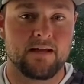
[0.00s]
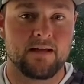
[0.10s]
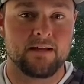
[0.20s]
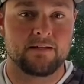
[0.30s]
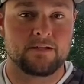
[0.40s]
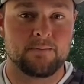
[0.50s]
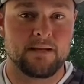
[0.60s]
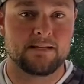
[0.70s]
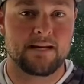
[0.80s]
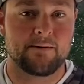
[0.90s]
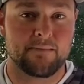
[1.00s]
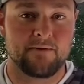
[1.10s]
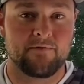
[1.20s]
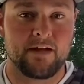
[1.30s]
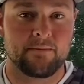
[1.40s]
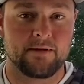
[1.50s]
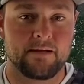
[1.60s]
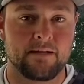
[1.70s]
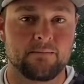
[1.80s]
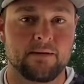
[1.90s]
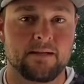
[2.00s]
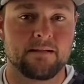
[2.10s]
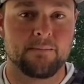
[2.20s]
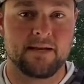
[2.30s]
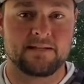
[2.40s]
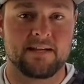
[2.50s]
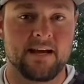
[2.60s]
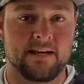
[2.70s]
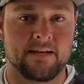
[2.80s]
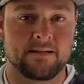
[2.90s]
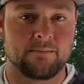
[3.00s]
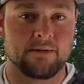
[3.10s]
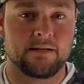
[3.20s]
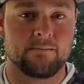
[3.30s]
and spending time with my family and being the best dad I can be,